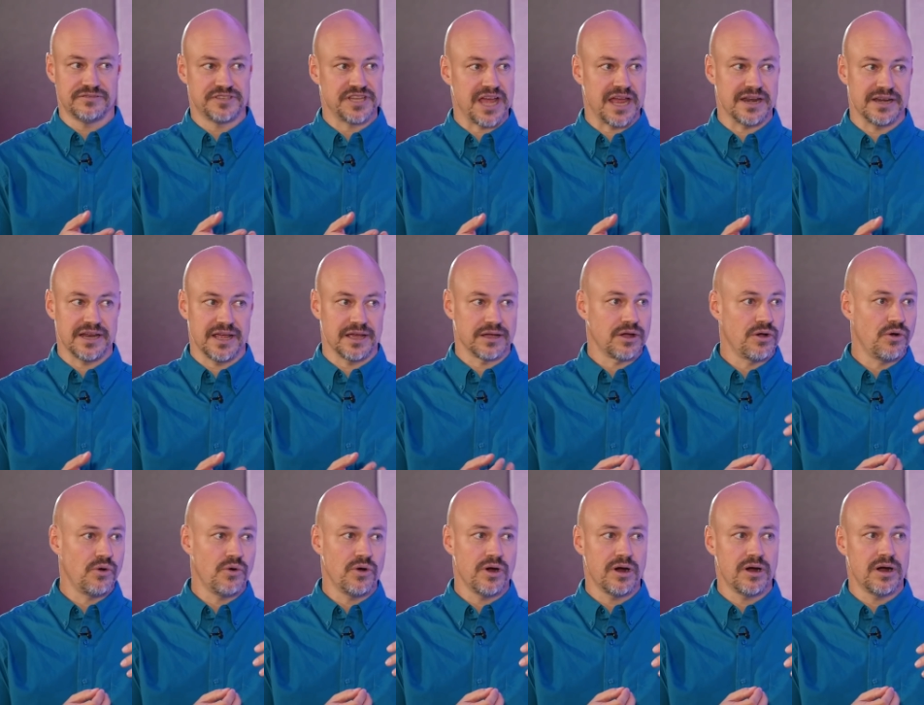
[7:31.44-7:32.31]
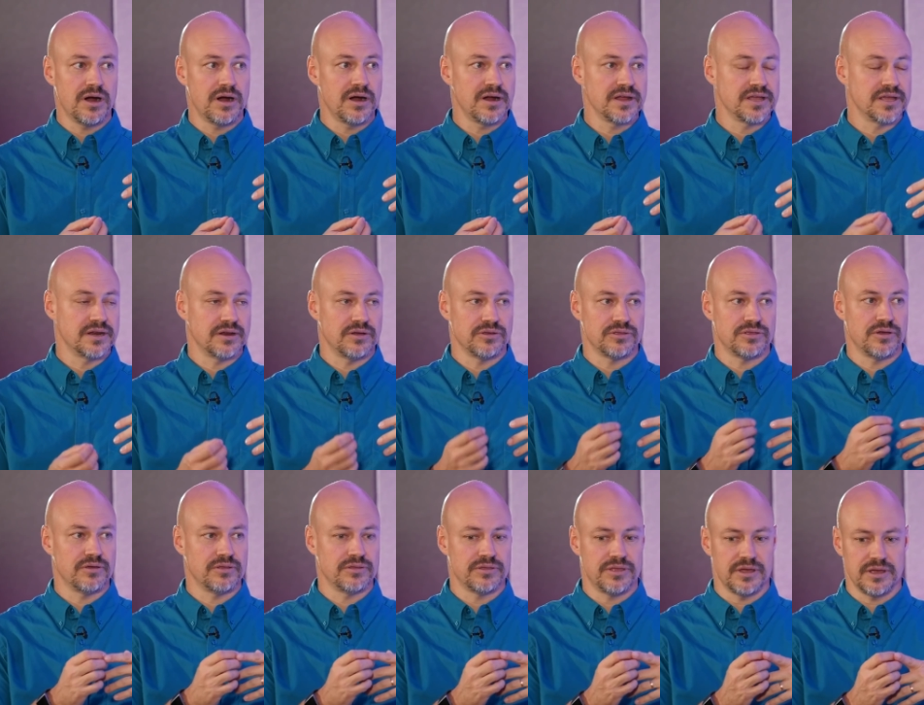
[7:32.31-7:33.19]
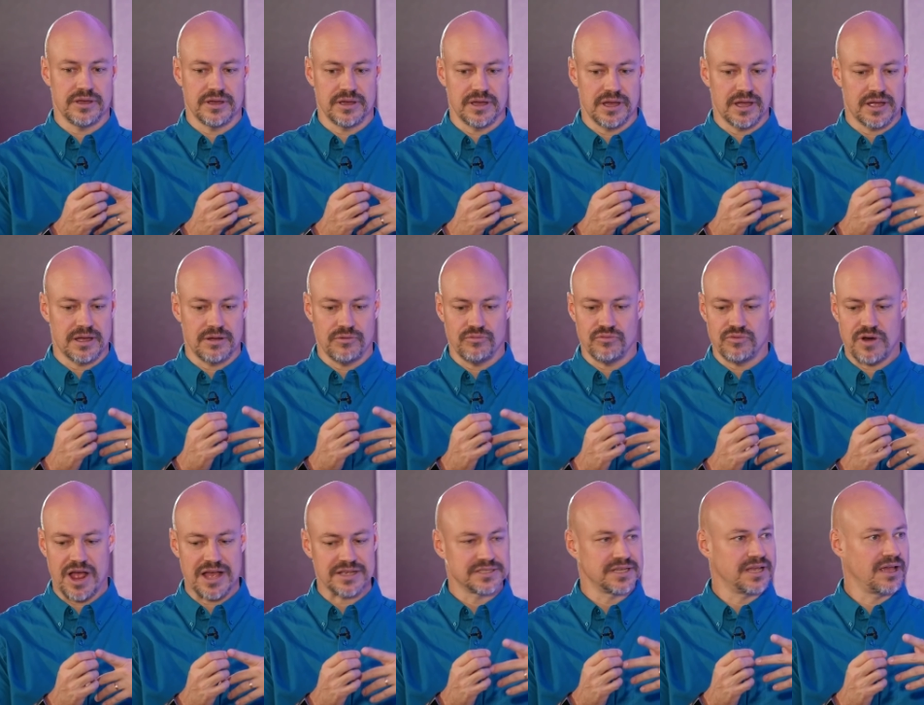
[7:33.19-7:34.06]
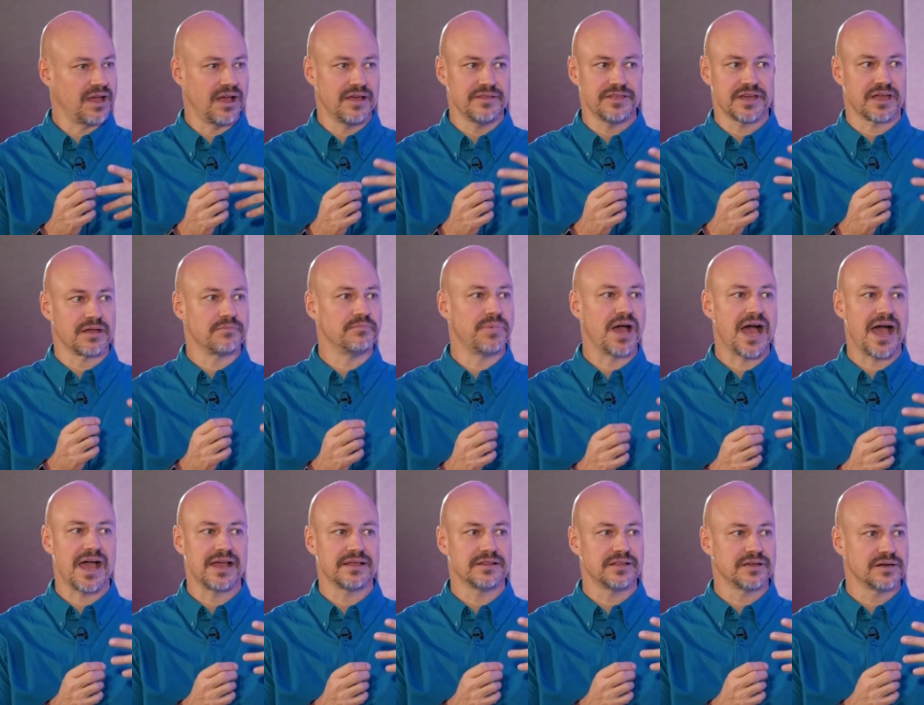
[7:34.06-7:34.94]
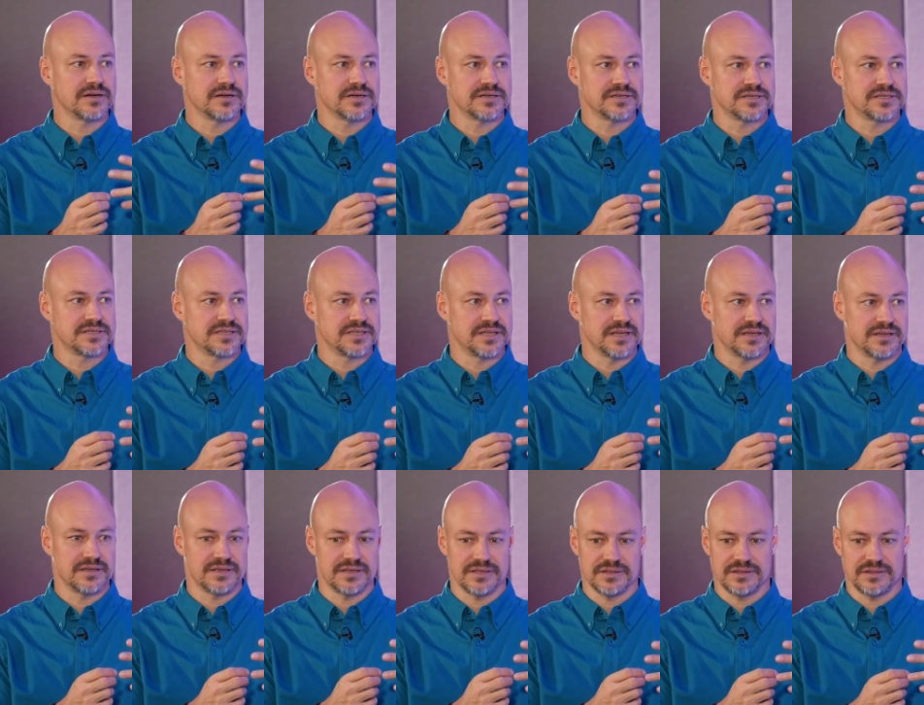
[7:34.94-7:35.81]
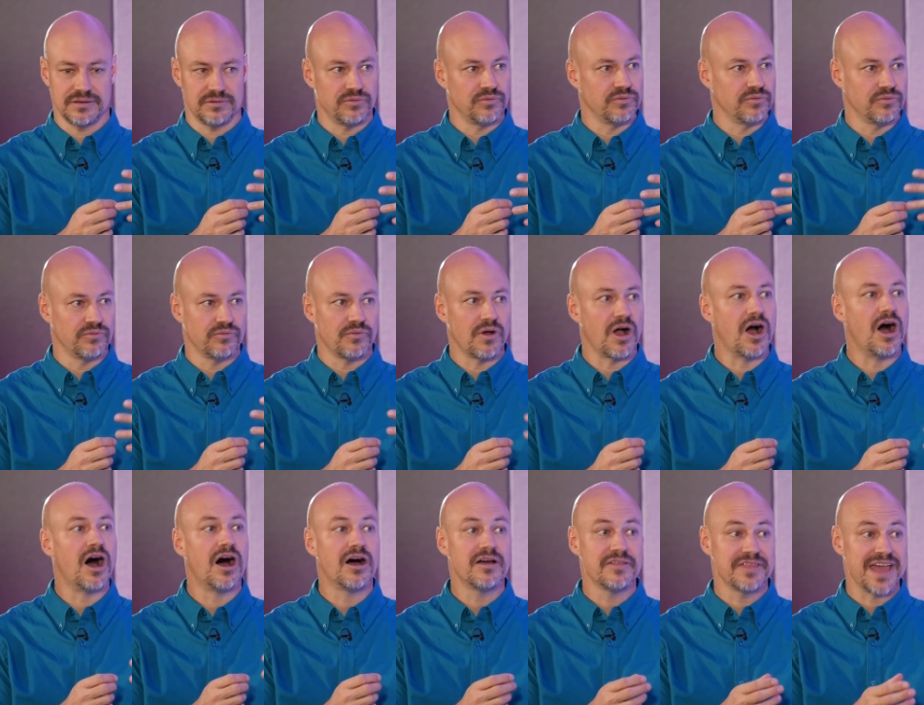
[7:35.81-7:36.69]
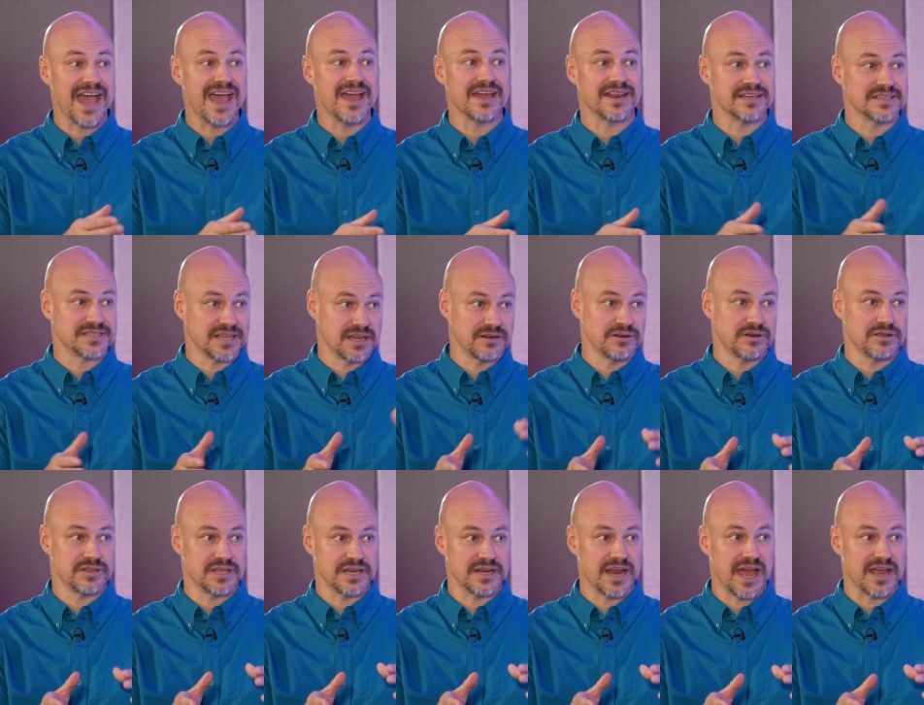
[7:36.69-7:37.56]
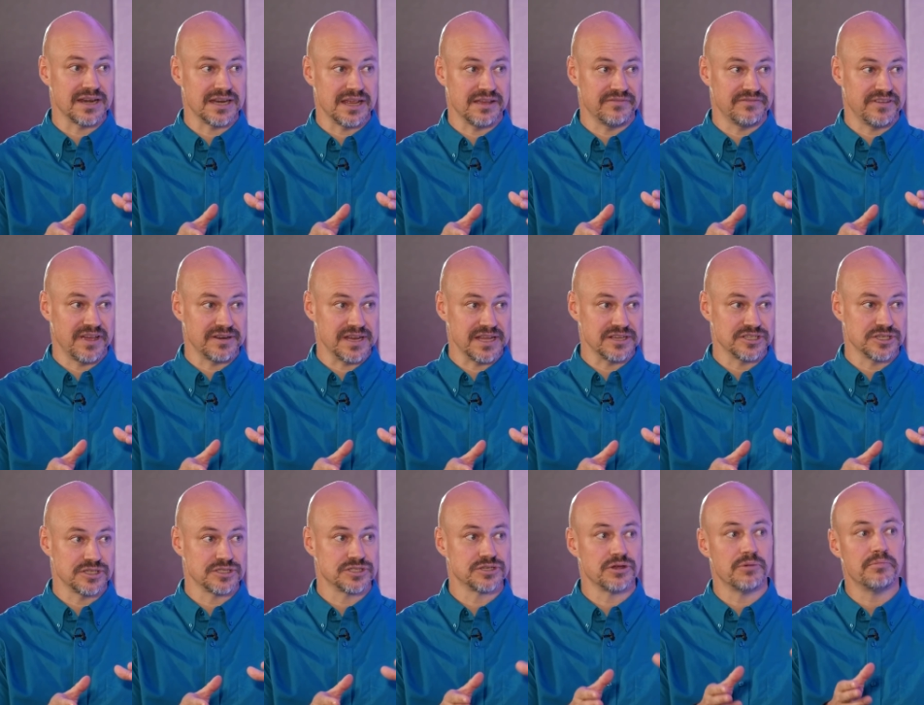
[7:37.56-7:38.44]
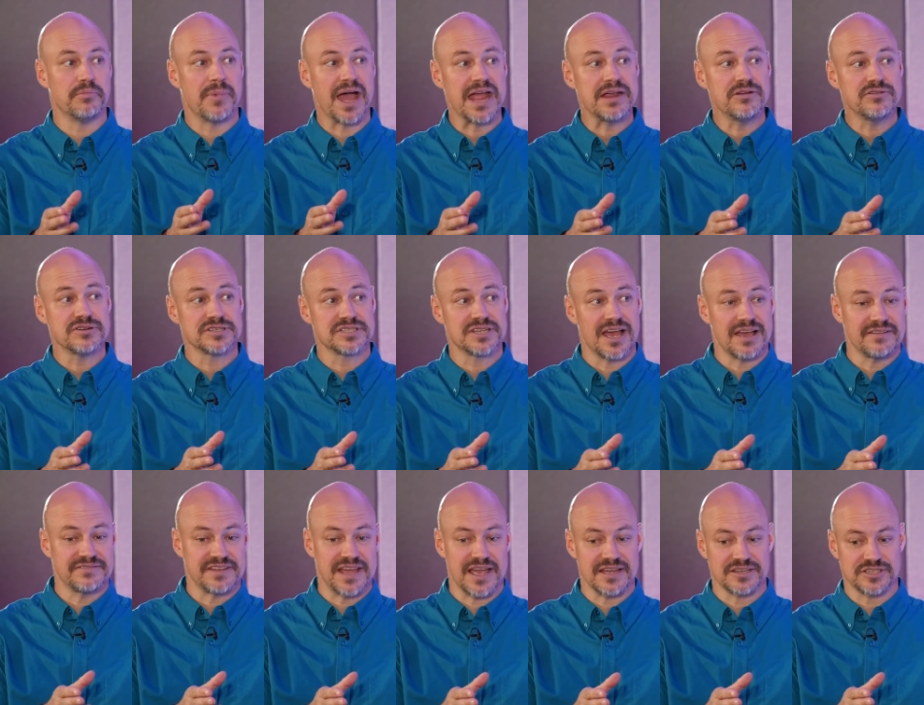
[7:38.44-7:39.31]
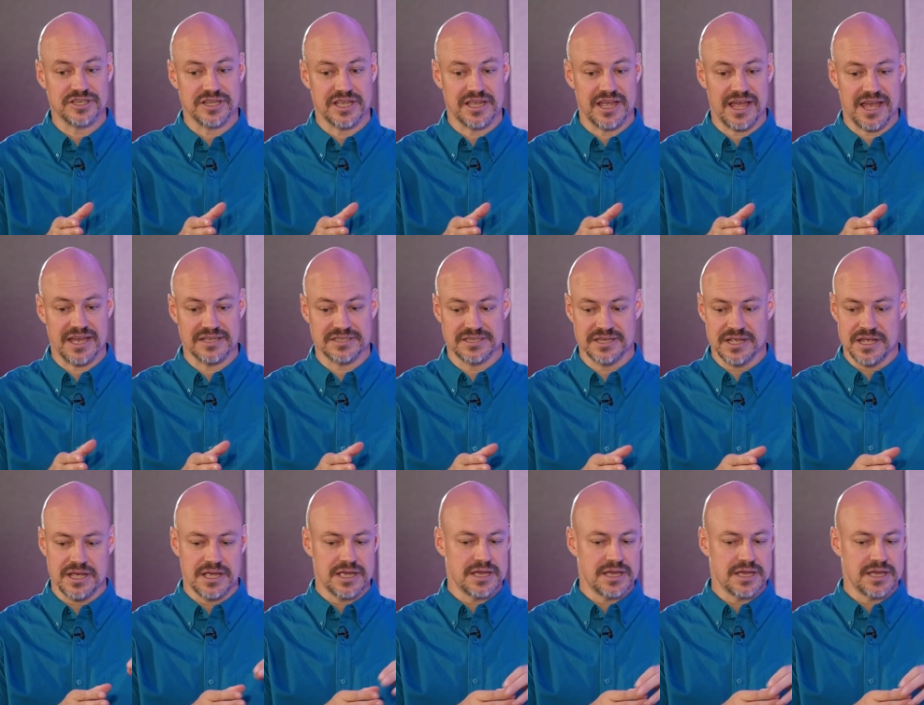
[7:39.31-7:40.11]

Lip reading: of .NET Core, the Roslyn, all the compilers, all that is under the .NET Foundation. So Microsoft actually has